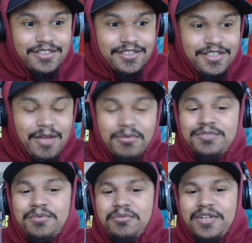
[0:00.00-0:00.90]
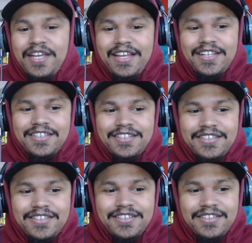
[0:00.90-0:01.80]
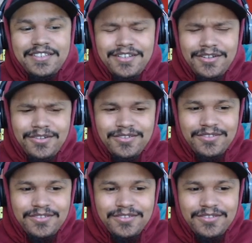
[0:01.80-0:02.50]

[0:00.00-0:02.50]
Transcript: That must mean we're getting... No.